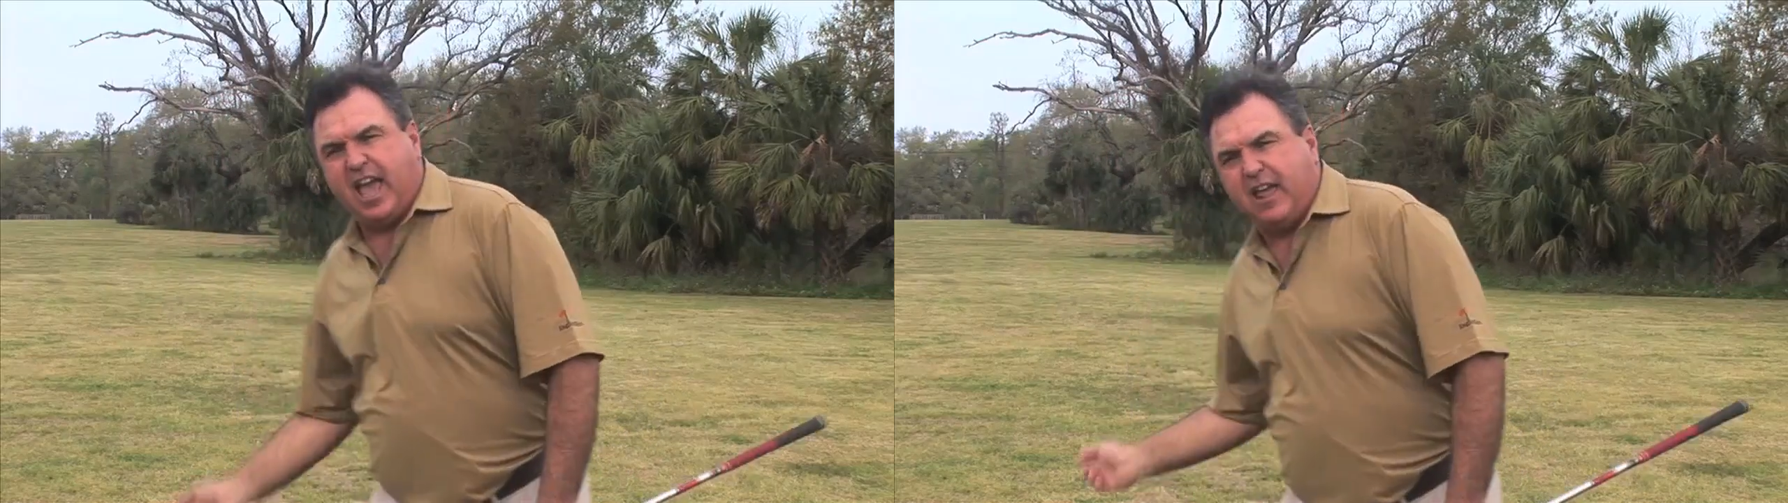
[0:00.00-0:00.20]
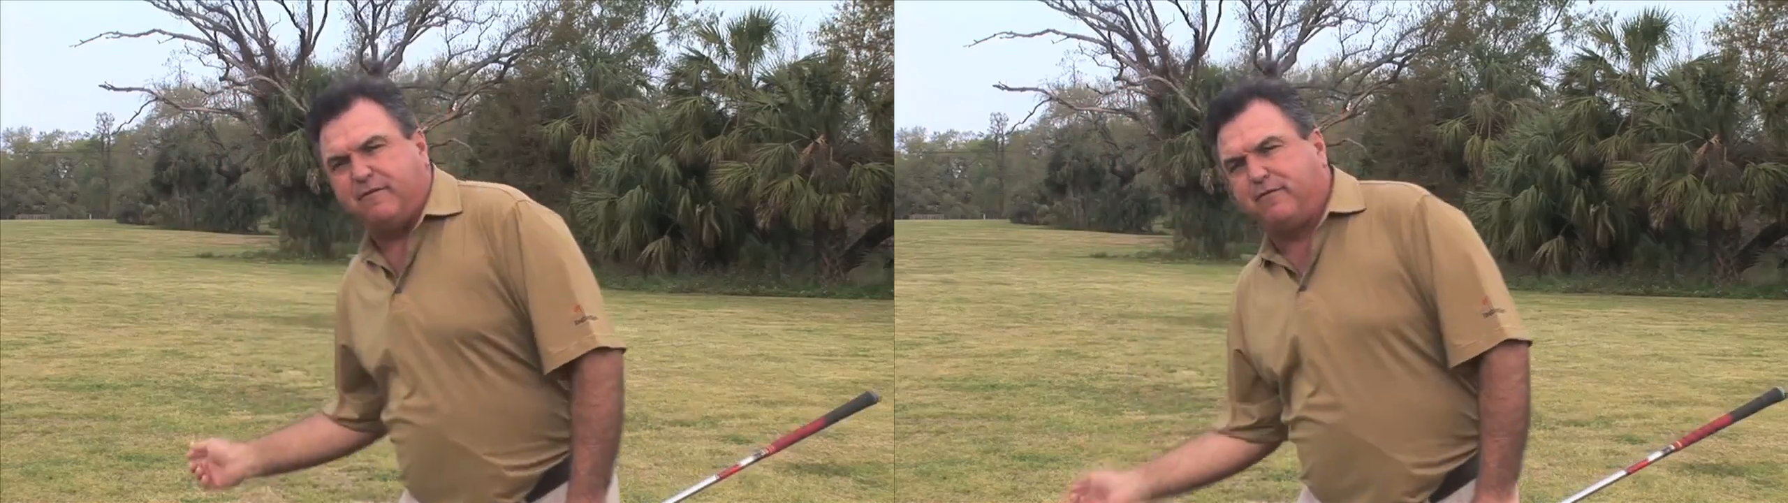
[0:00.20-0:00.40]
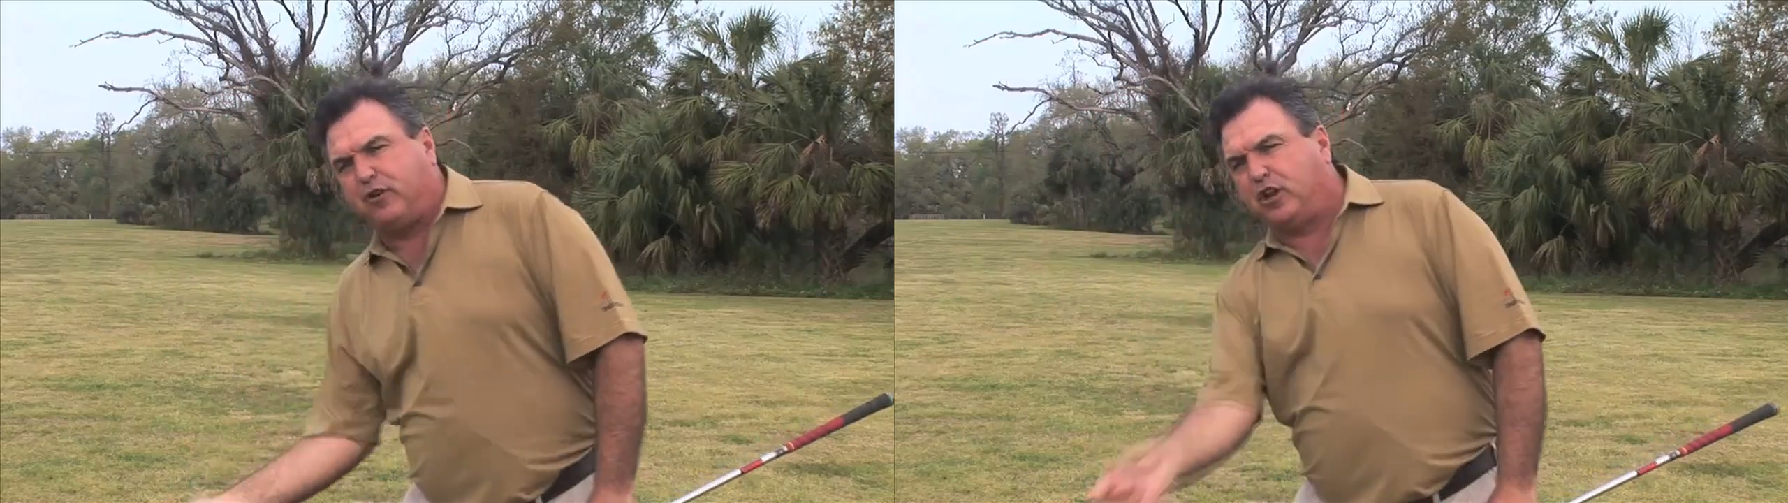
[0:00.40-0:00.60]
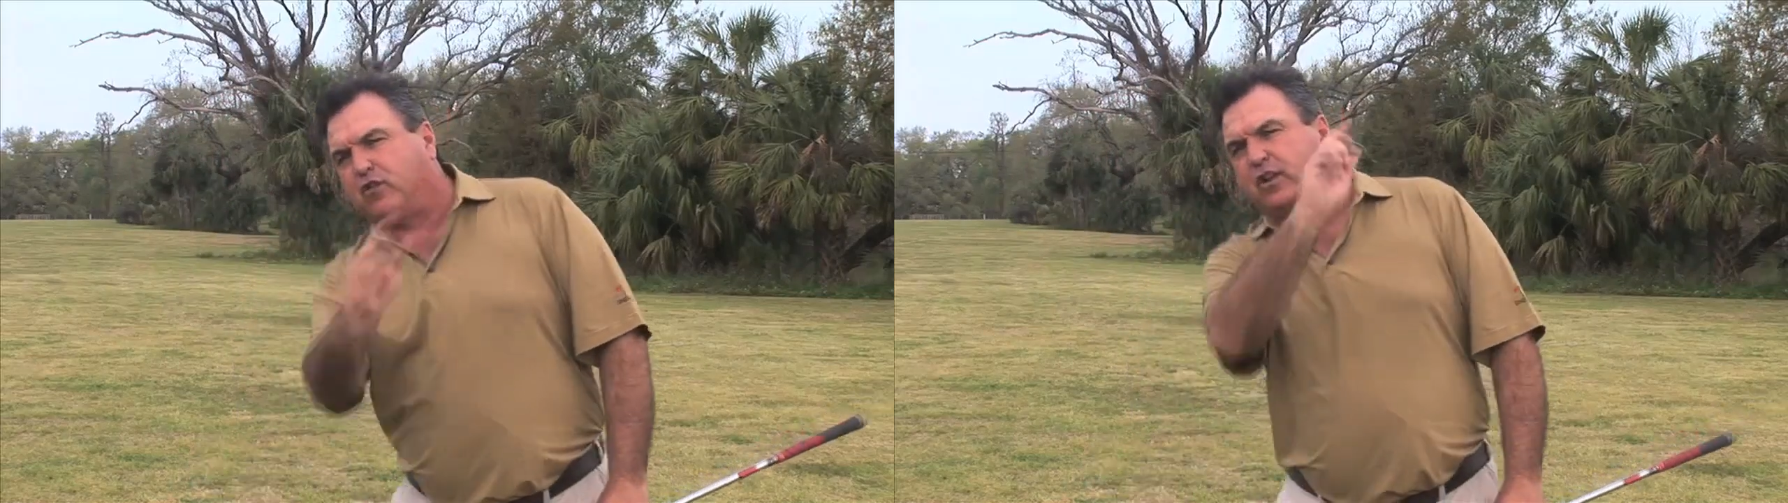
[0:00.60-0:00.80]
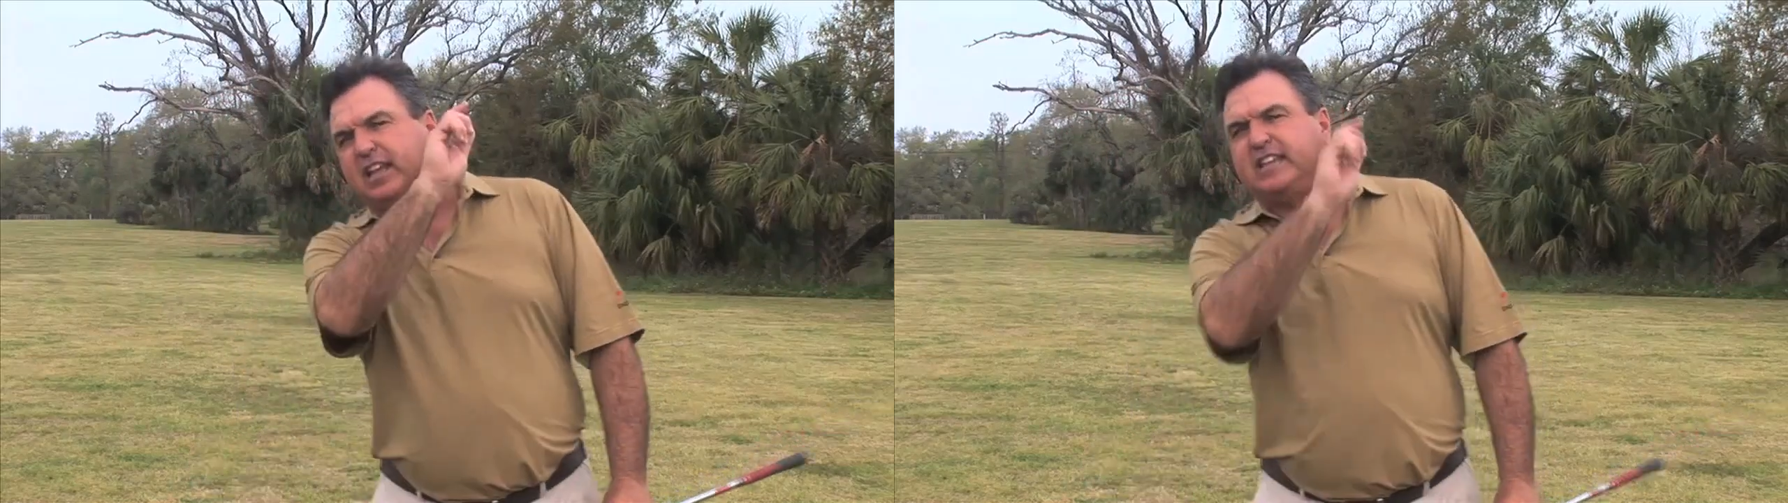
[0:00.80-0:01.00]
and fully
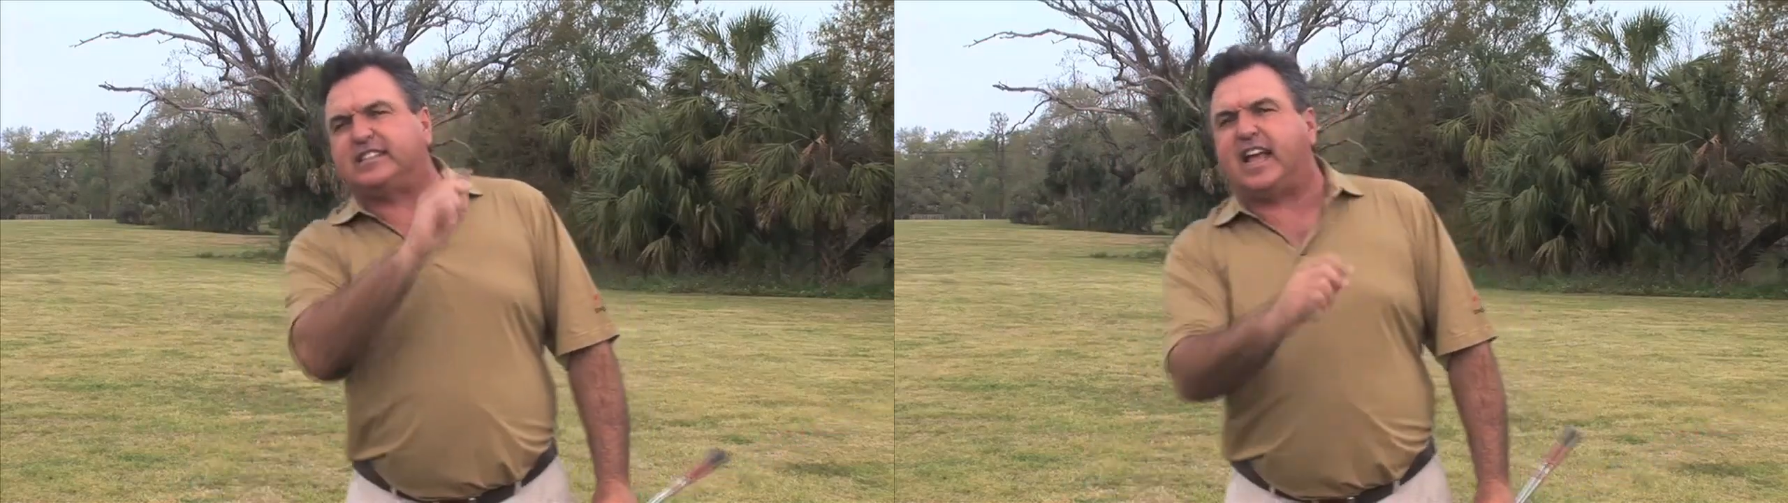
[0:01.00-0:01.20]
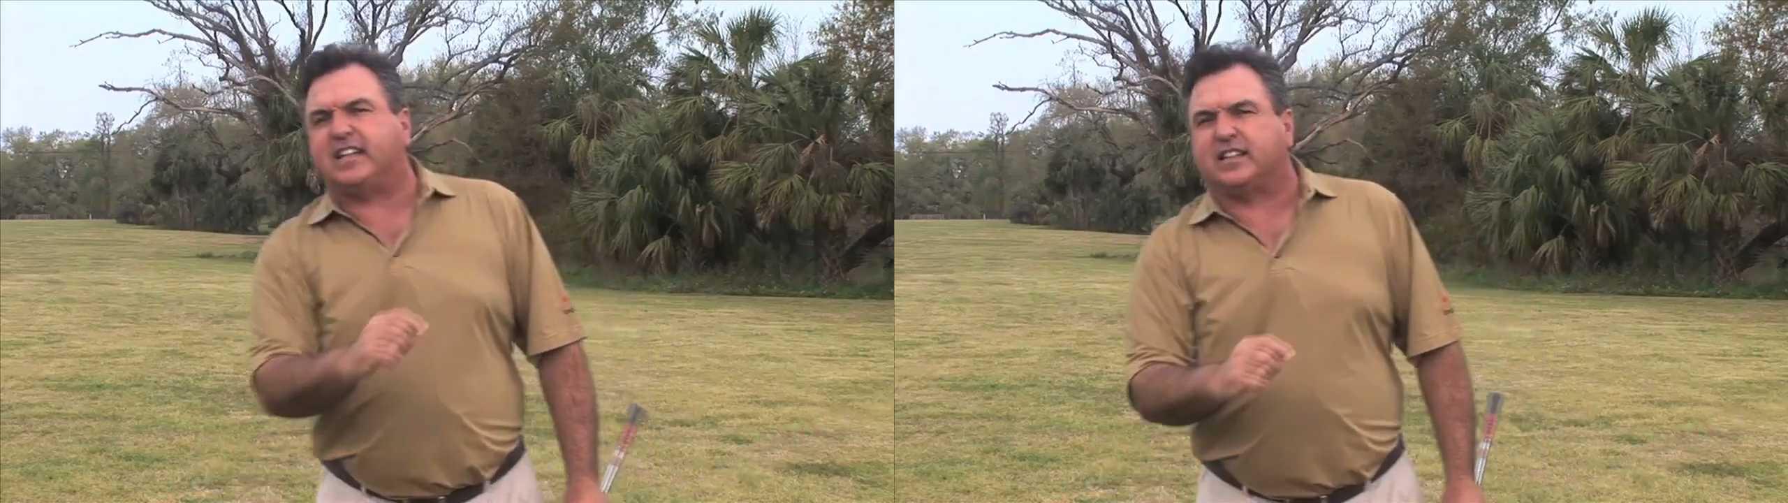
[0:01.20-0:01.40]
release that